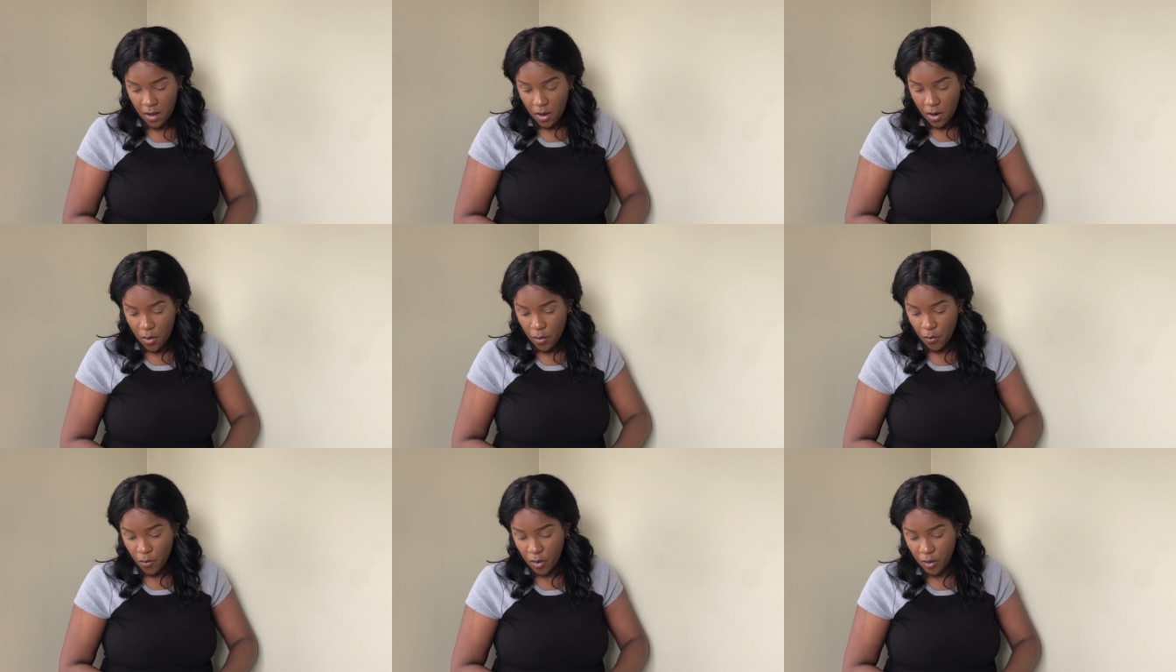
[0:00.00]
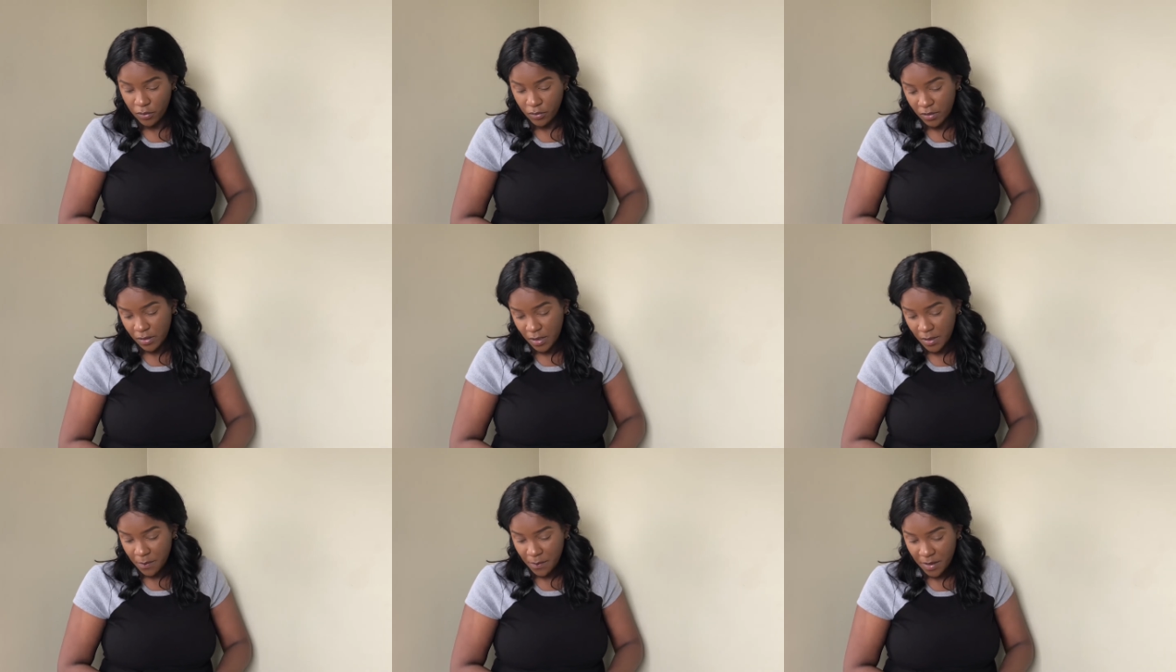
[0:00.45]

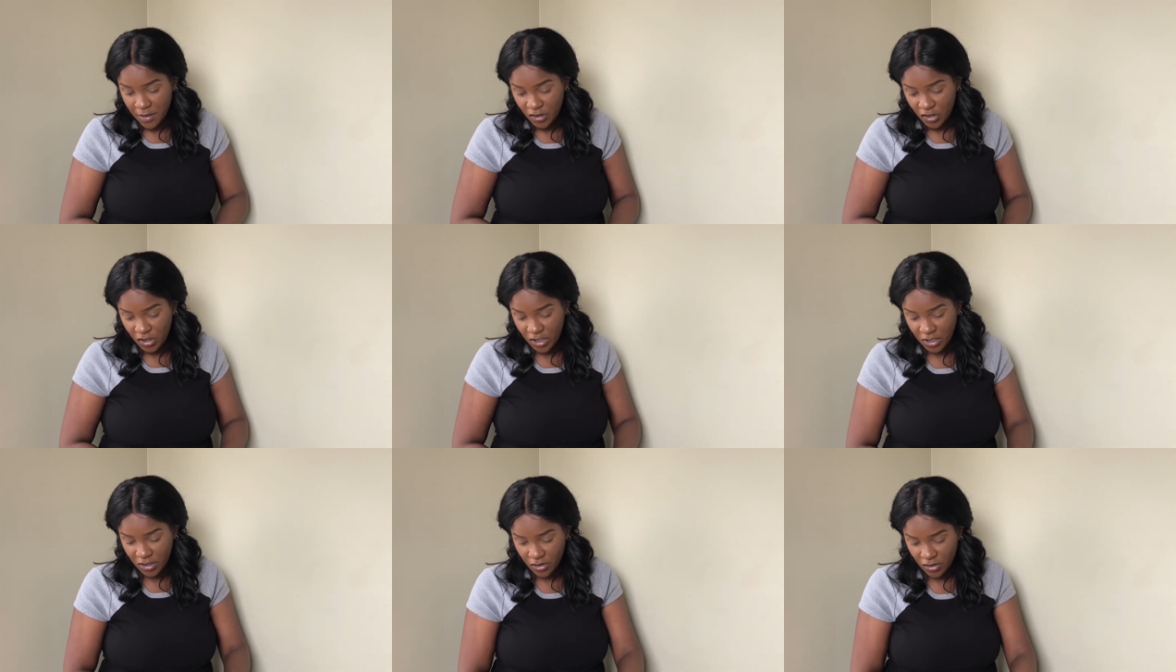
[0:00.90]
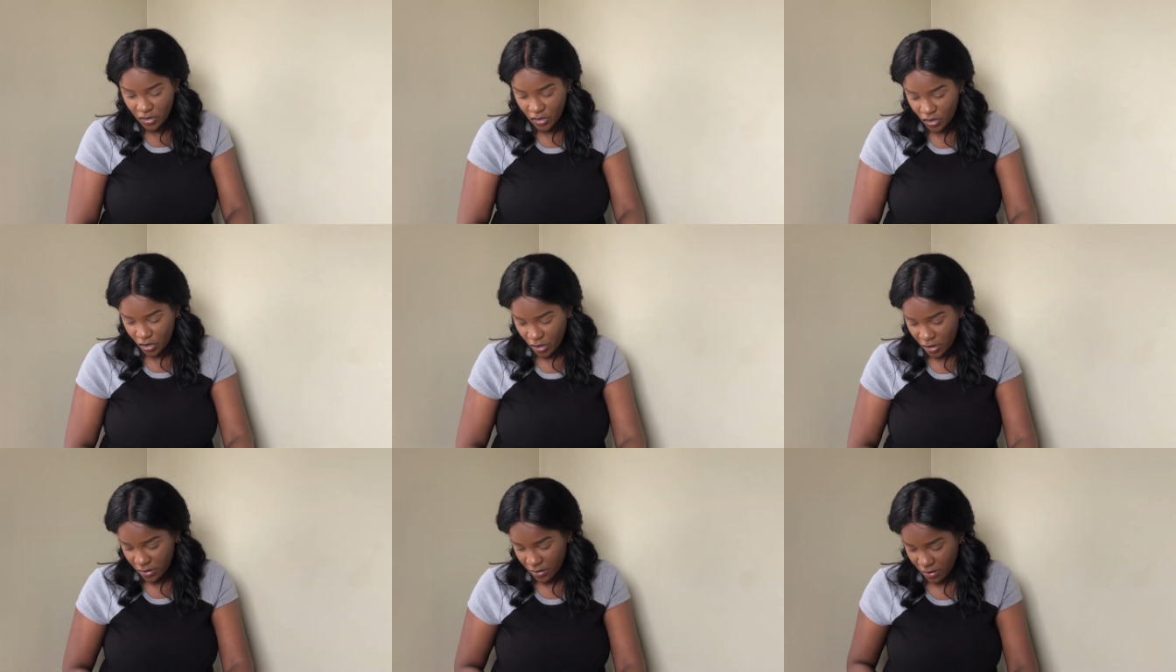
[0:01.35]
rosy up my cheeks
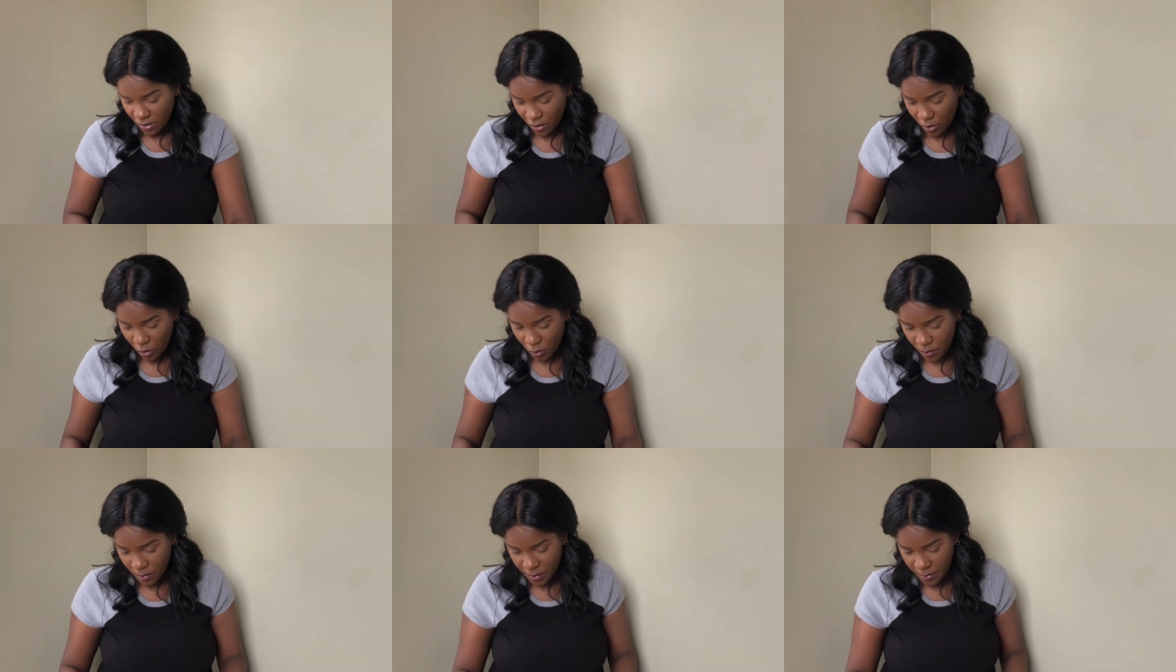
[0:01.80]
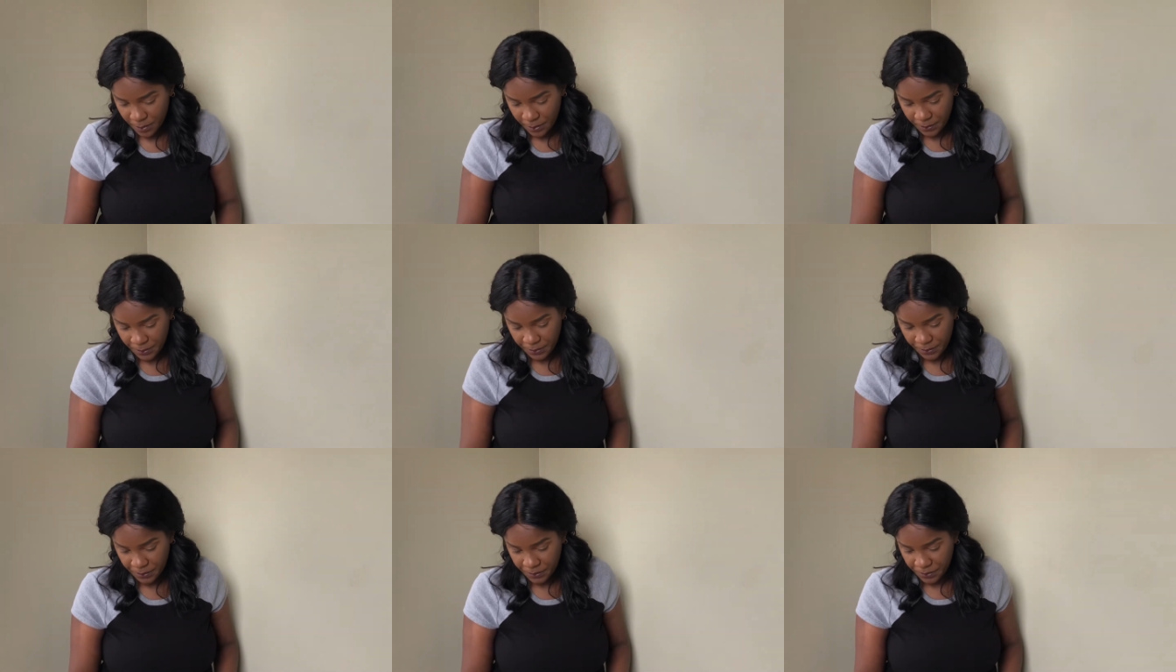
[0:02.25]
just a little bit.
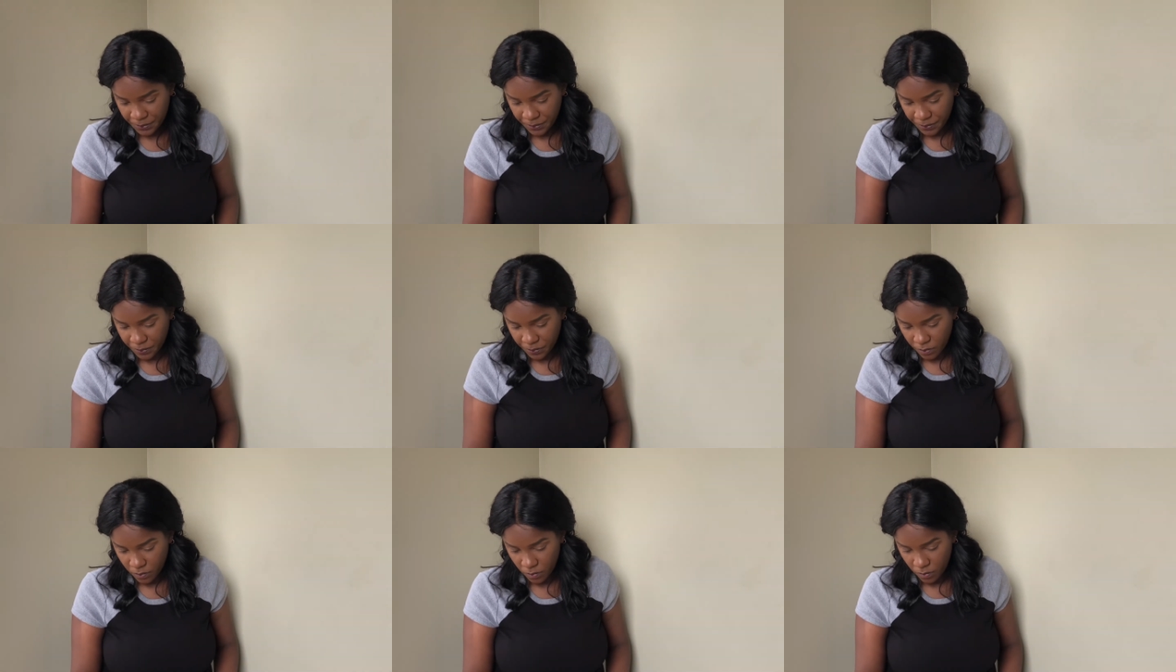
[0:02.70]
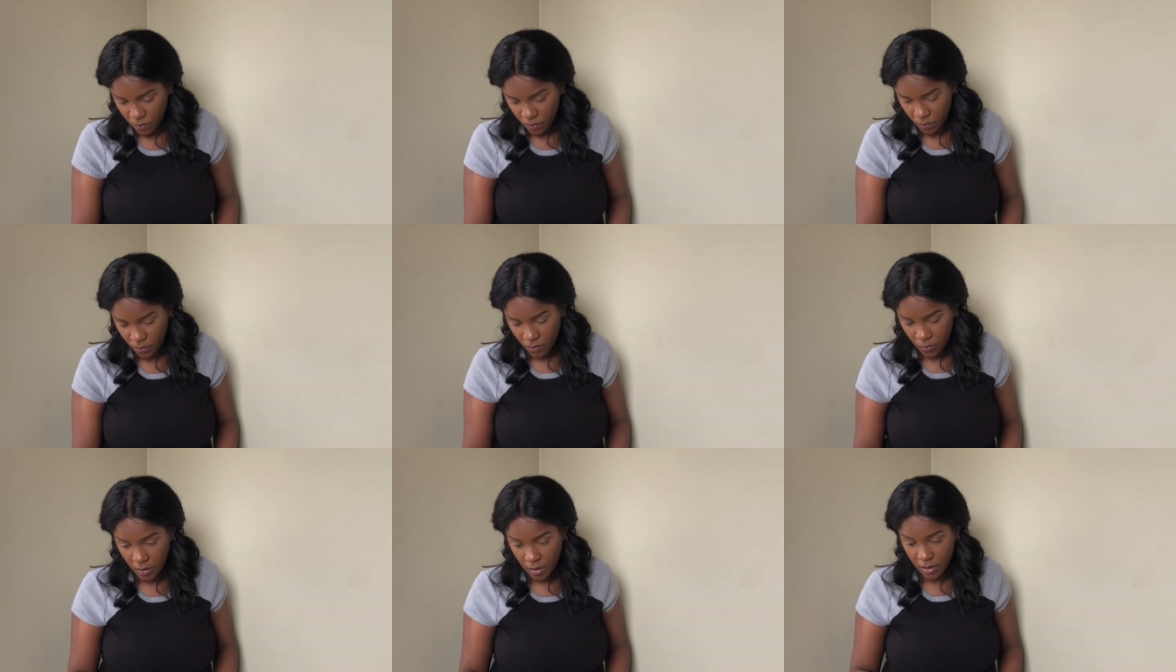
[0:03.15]

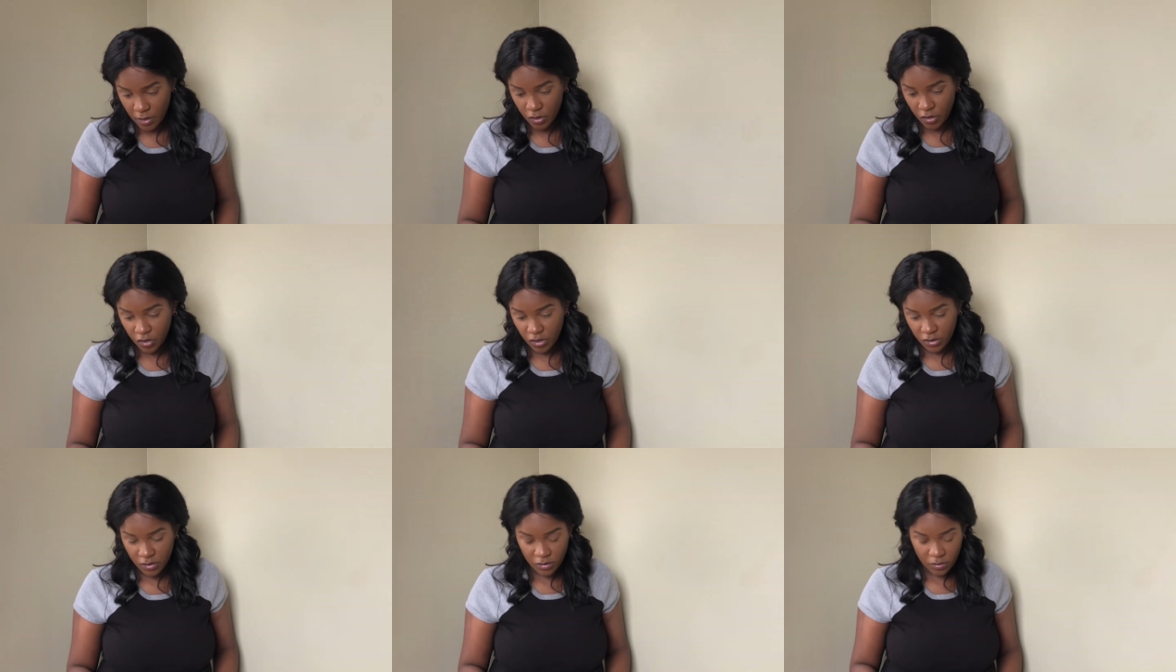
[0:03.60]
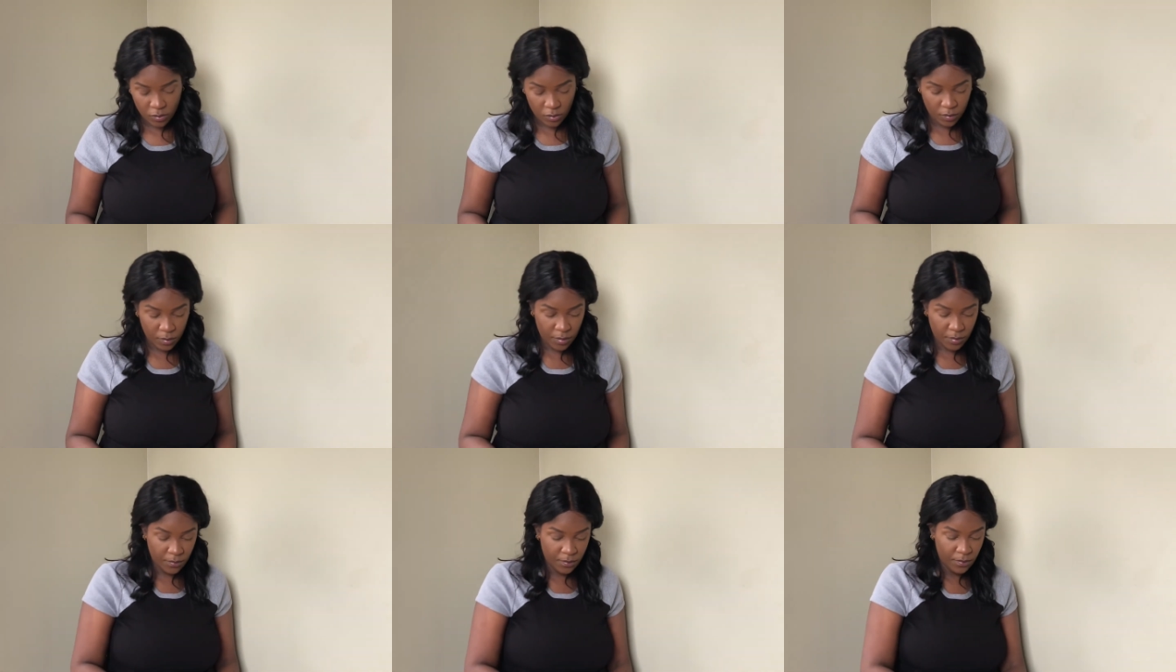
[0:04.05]
Just a little
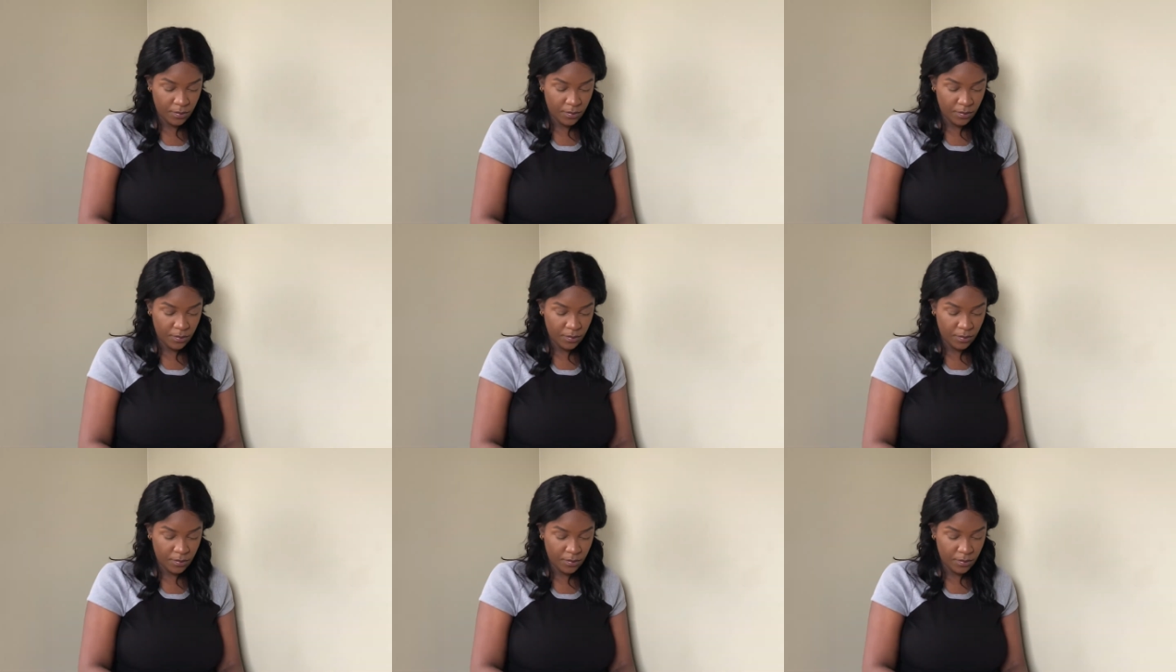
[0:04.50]
bit.